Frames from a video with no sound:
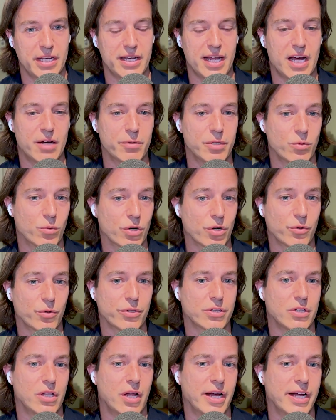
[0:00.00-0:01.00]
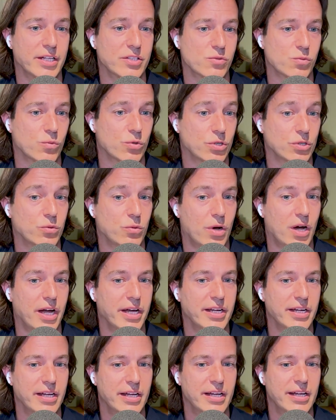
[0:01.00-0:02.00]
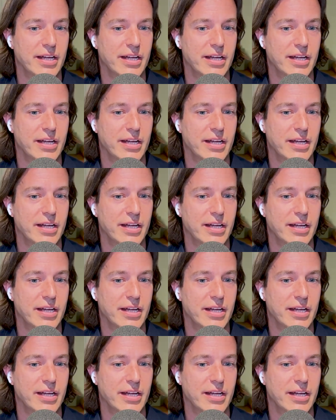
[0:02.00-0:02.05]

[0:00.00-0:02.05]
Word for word: And now we work with clients worldwide.